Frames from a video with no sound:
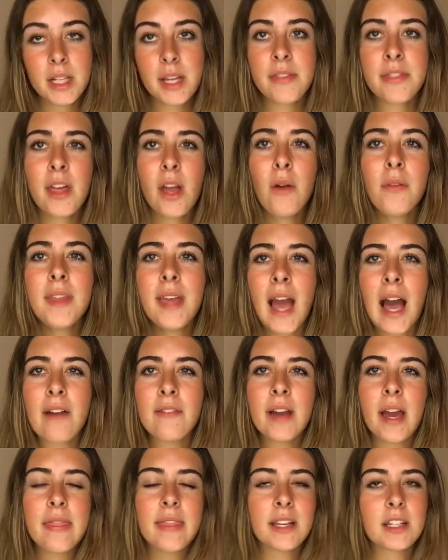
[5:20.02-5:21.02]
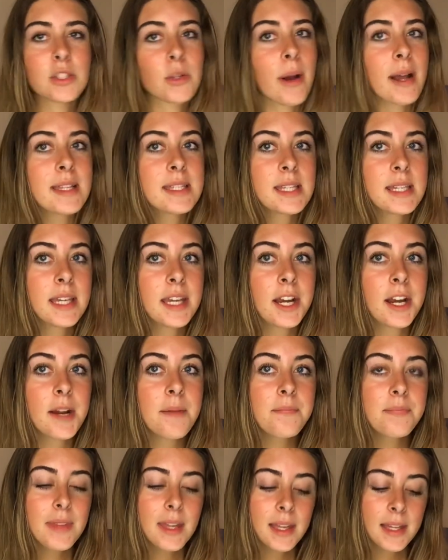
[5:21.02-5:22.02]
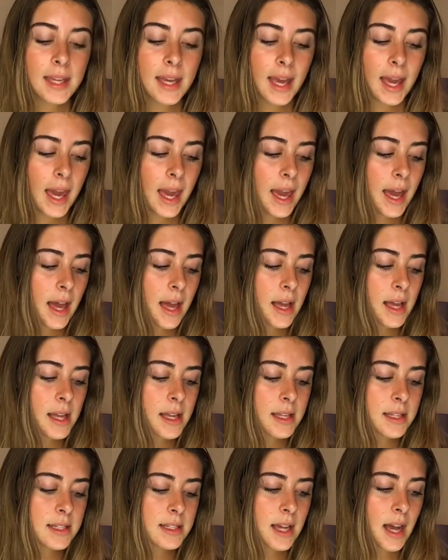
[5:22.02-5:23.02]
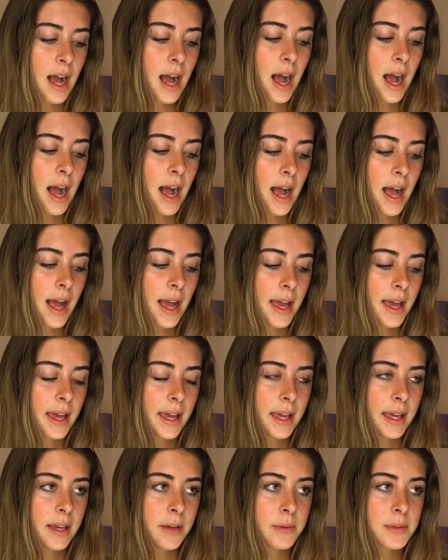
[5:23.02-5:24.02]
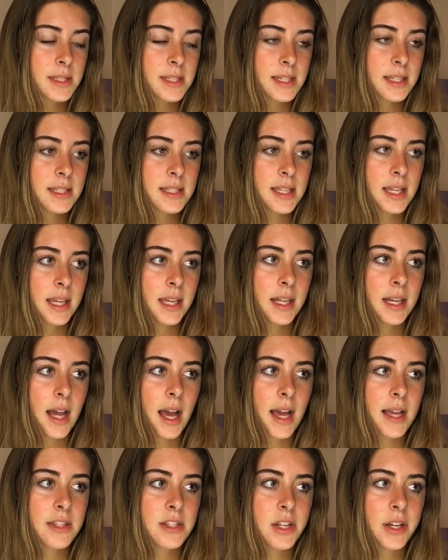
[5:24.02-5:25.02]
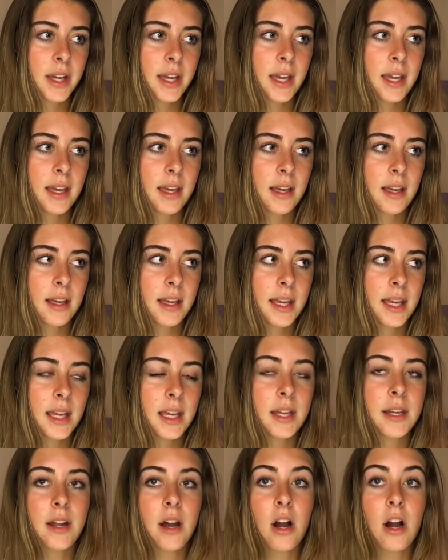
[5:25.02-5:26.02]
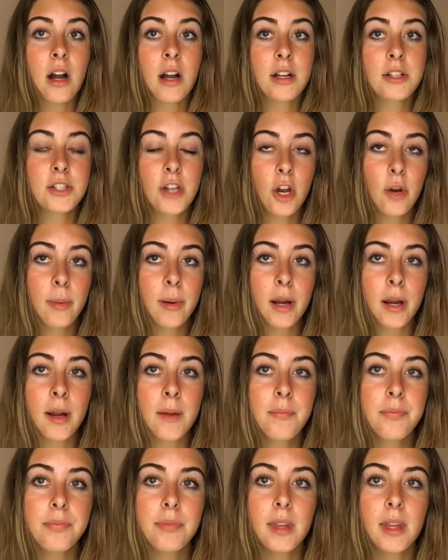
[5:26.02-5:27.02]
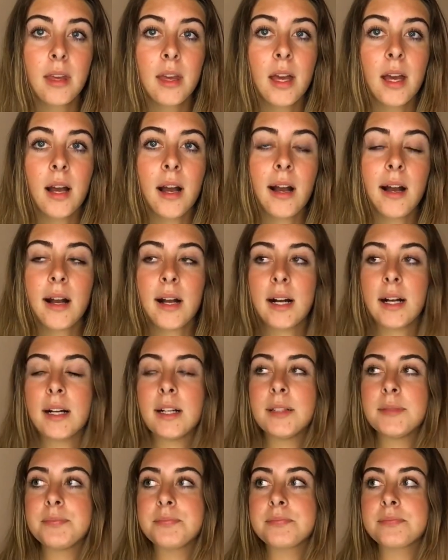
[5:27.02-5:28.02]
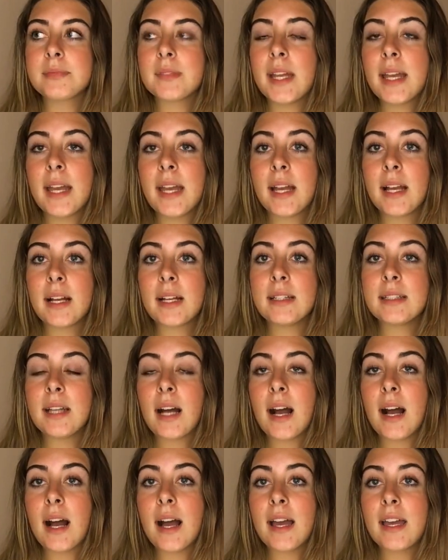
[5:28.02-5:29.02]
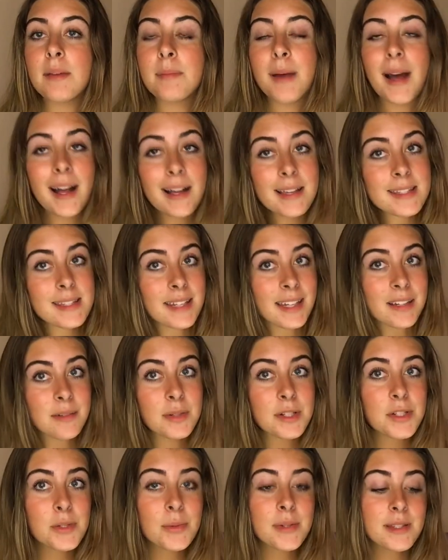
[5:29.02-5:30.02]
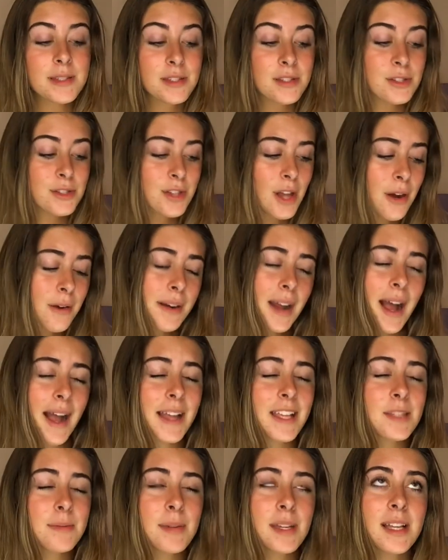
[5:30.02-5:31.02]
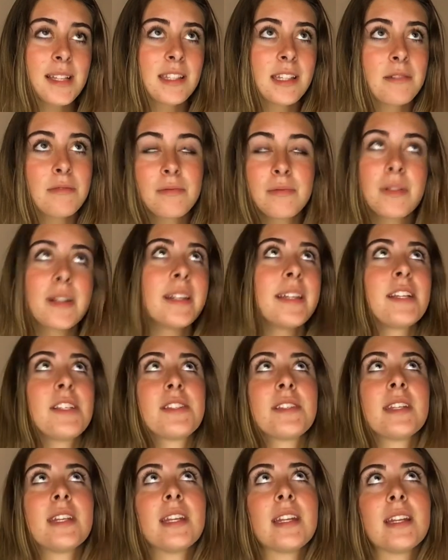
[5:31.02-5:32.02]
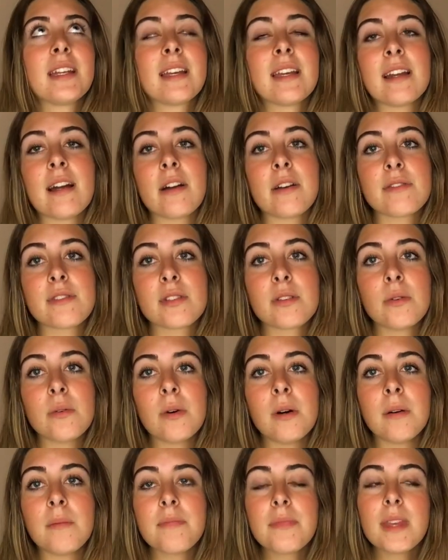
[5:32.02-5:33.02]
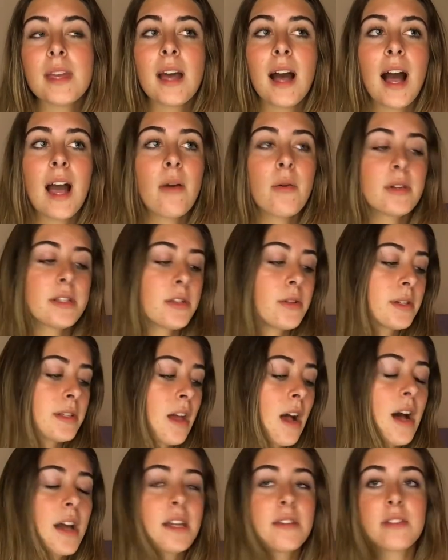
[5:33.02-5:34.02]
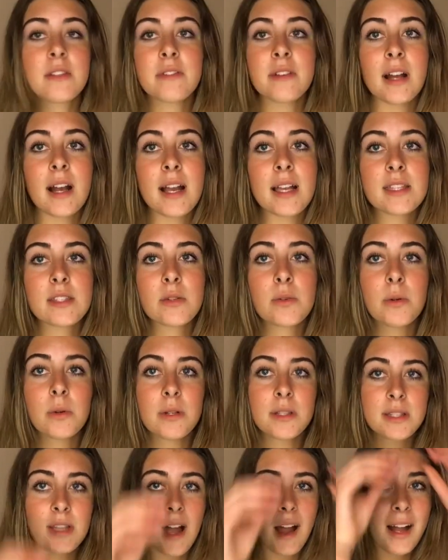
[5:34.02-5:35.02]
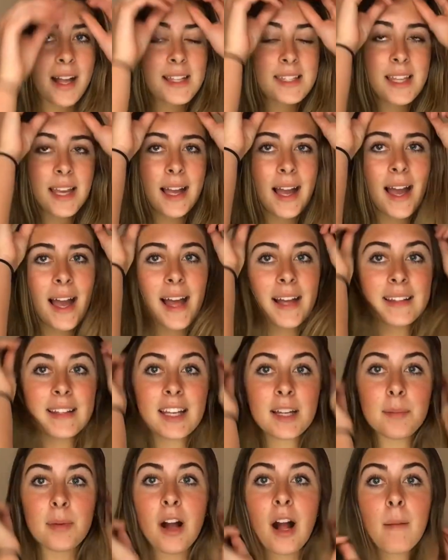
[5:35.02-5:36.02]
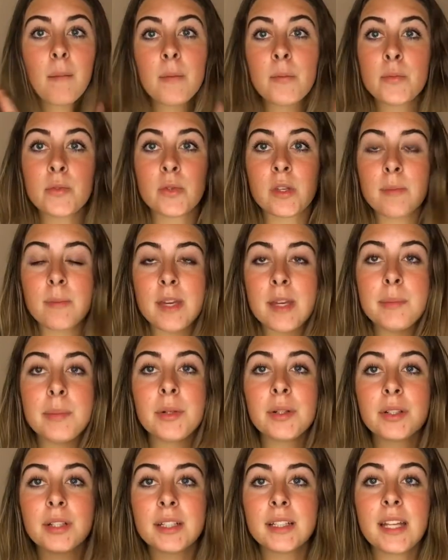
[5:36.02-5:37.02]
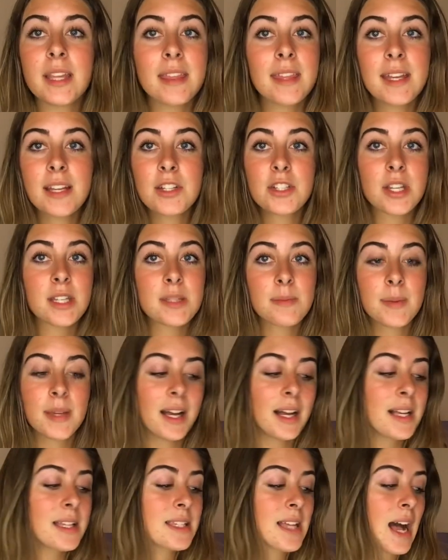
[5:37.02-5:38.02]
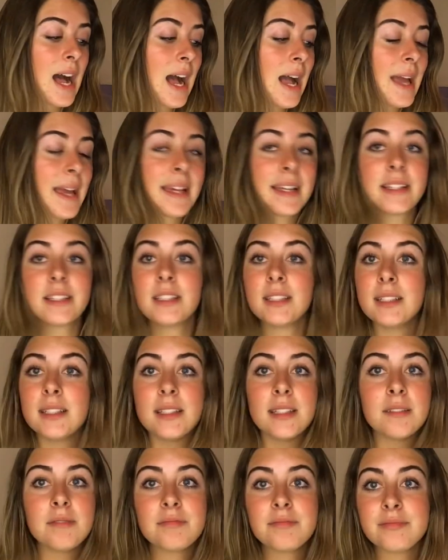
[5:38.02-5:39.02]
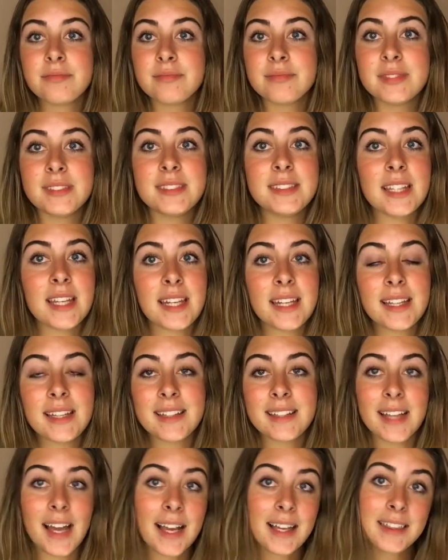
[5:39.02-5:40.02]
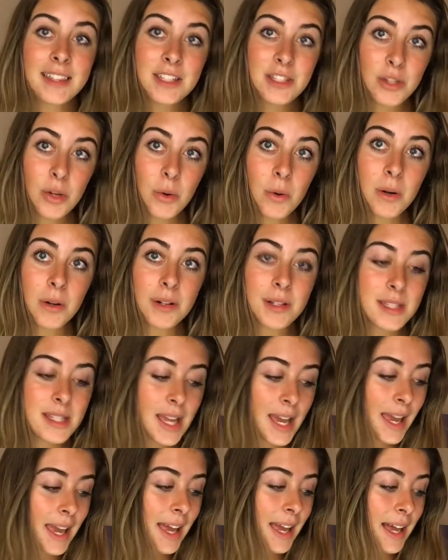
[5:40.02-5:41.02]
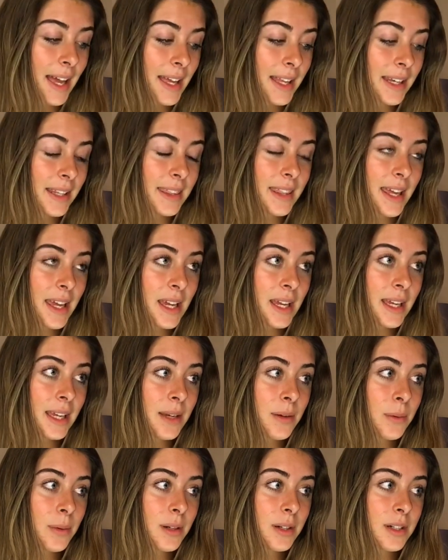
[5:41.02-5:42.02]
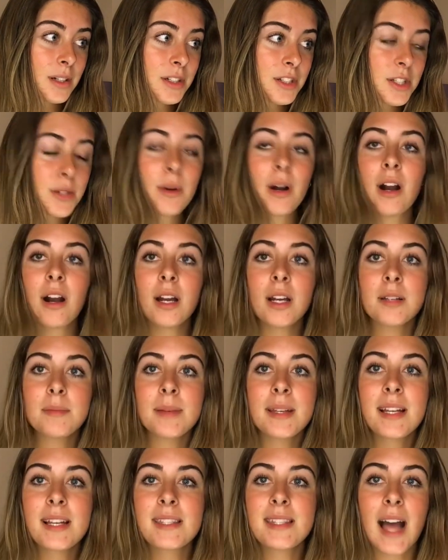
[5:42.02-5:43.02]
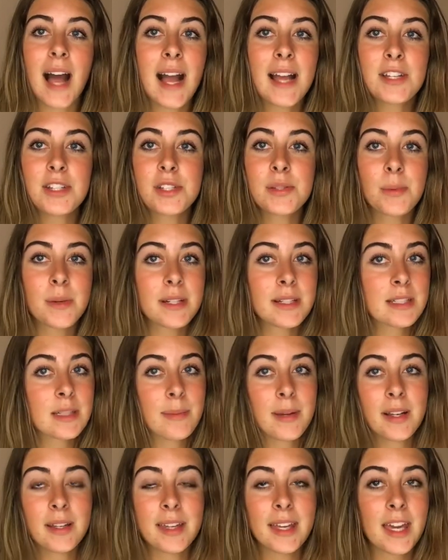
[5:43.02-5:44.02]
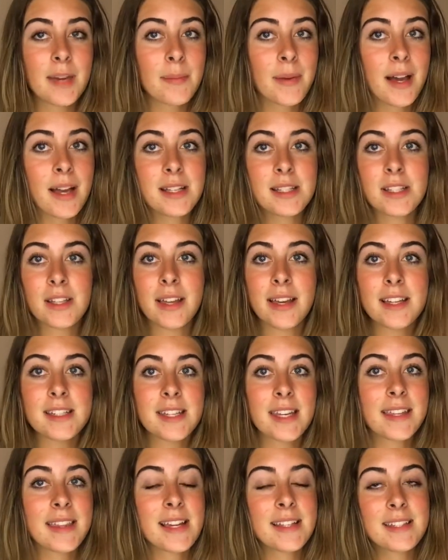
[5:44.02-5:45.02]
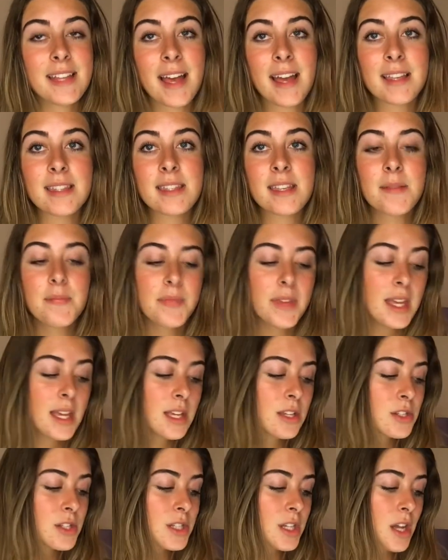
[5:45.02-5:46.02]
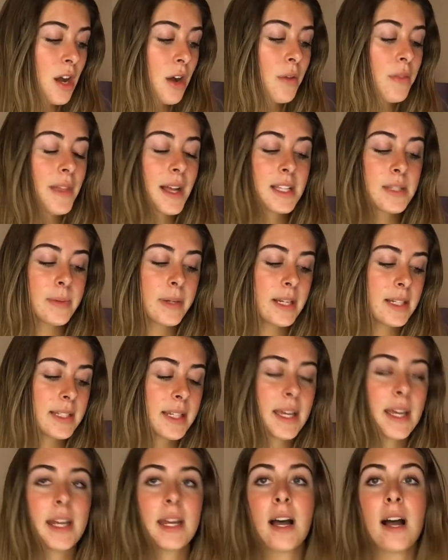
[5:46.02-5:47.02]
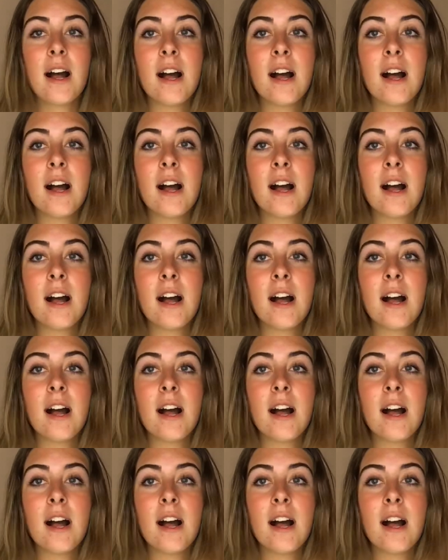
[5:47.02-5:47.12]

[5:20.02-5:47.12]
They only have it, I think, twice a year, and I was 16. I took it in October, um, and I passed it, which was so nice because I really just needed to get out of school. I went to a ton of different high schools, not because like I had like problems with people or anything, just because I didn't like the schools and they were too hard because I just wanted to barely get by until I could take that test. So that's what I did.